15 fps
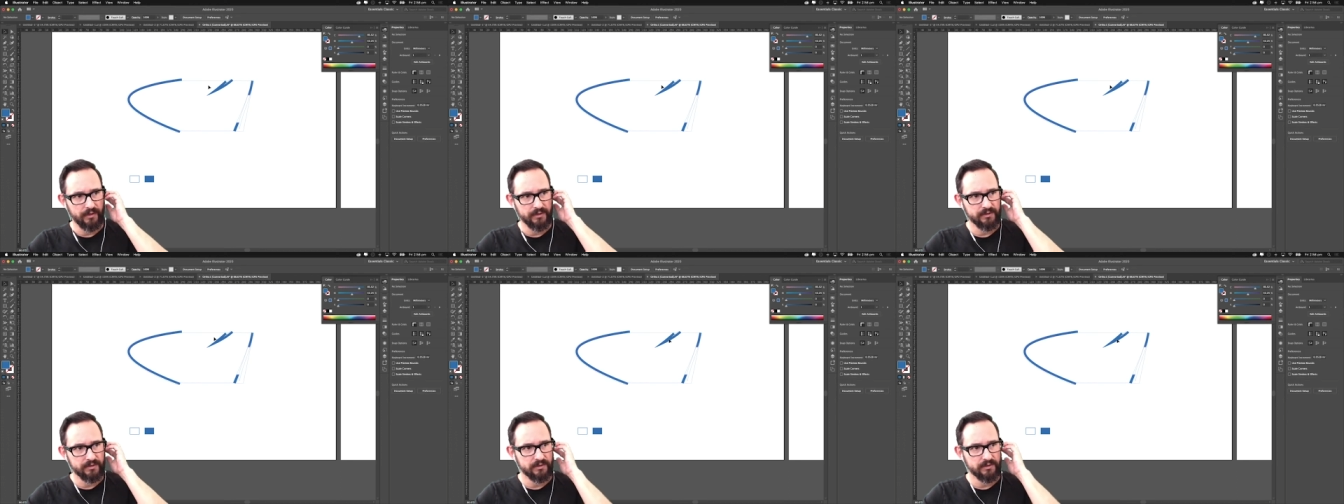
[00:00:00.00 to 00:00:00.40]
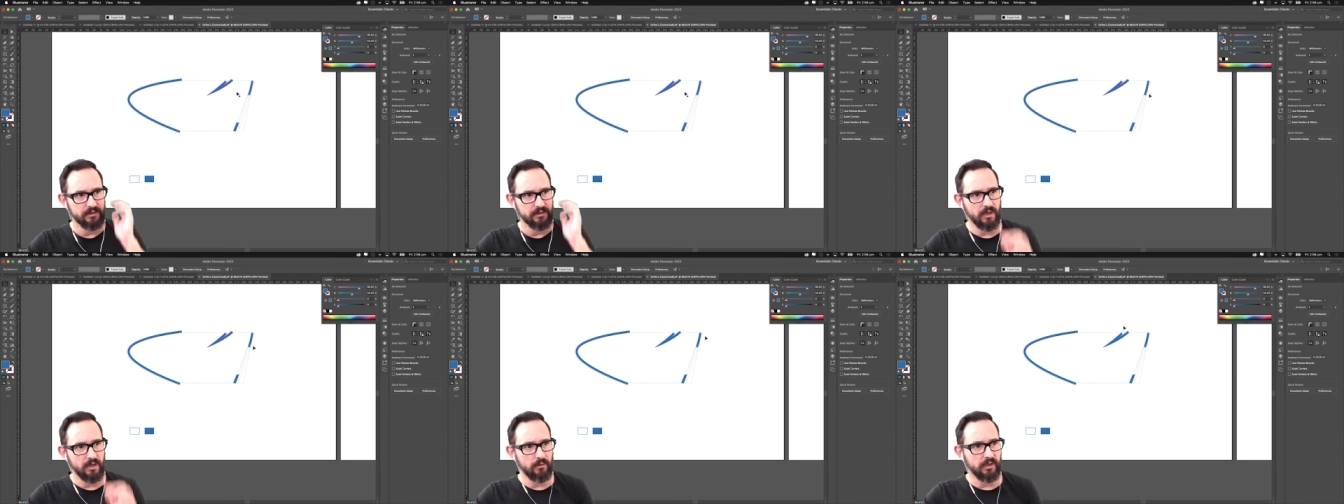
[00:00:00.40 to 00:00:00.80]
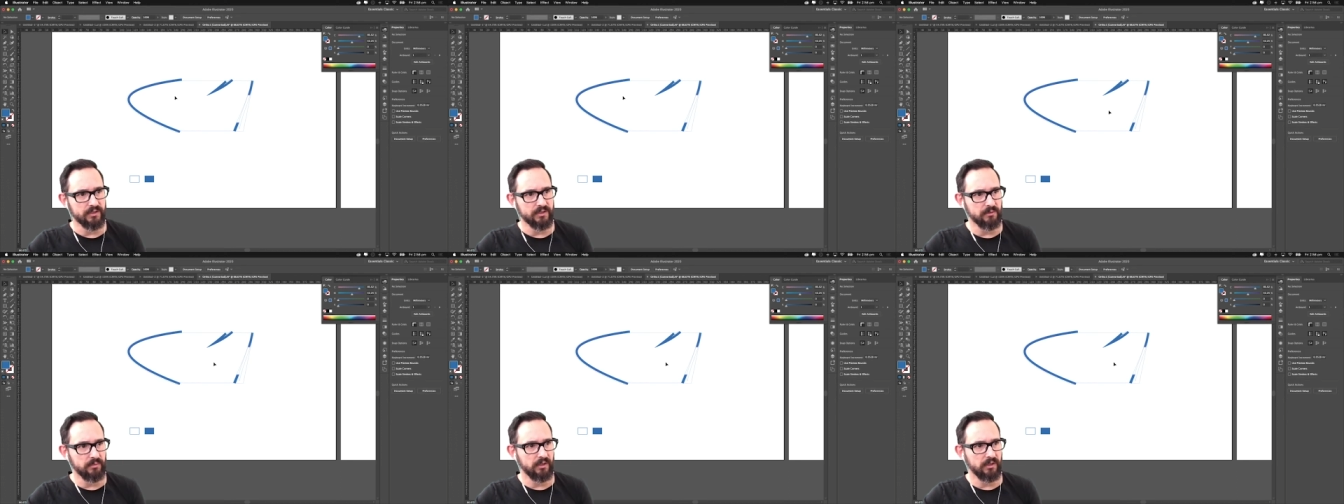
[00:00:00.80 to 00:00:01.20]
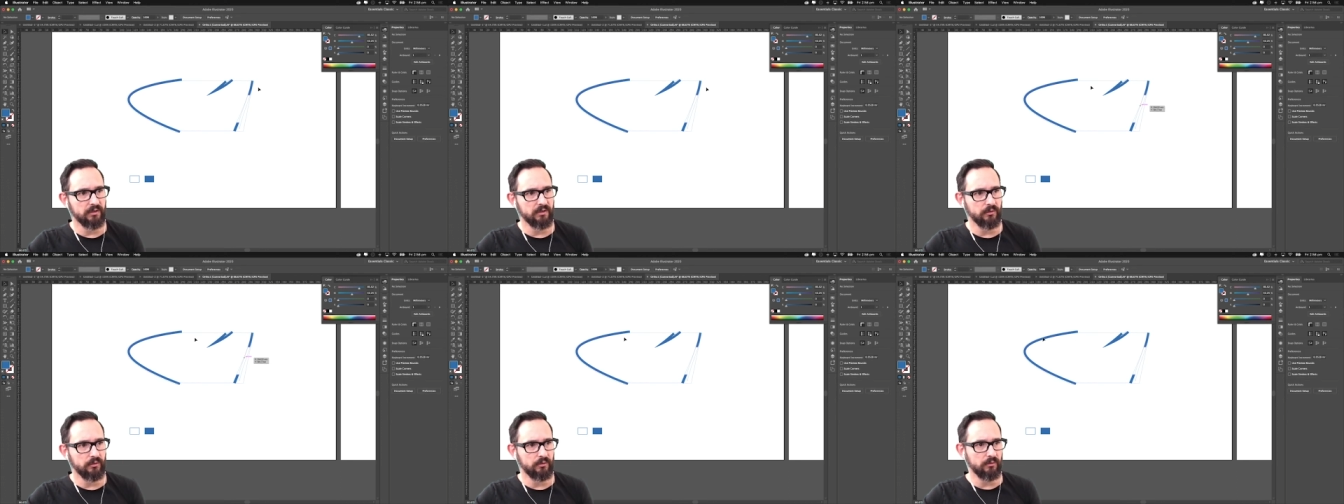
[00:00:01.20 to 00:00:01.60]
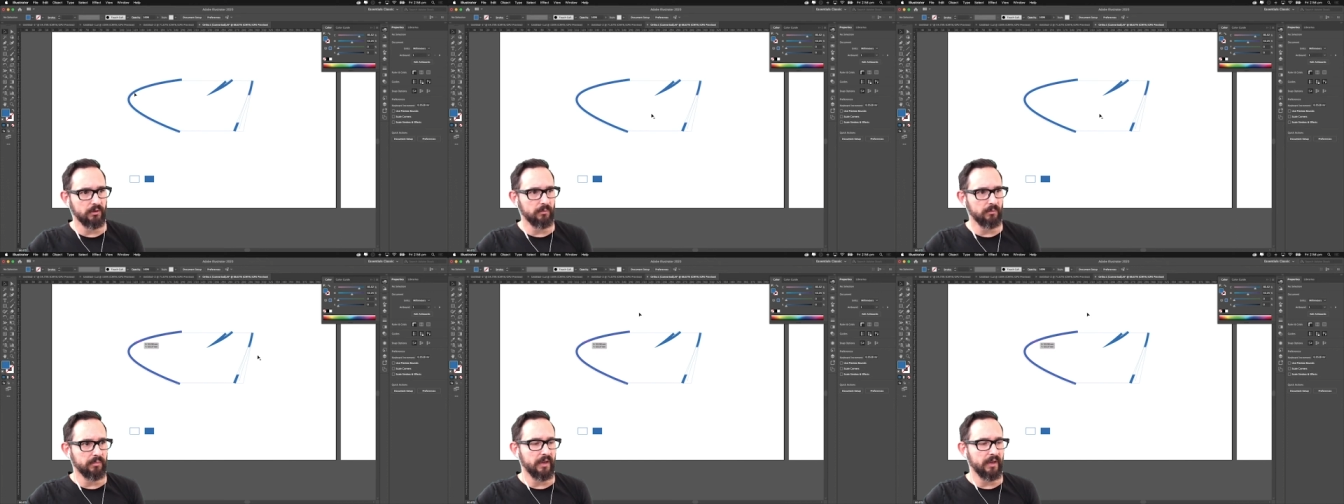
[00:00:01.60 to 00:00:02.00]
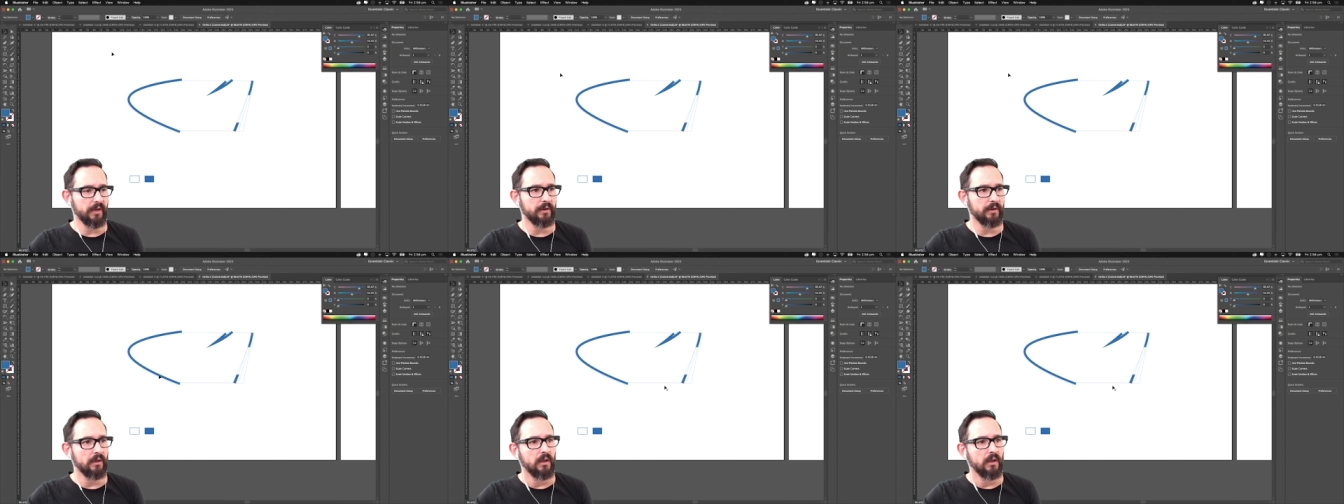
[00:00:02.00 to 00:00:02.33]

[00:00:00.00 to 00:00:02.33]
us now legibility to the plan.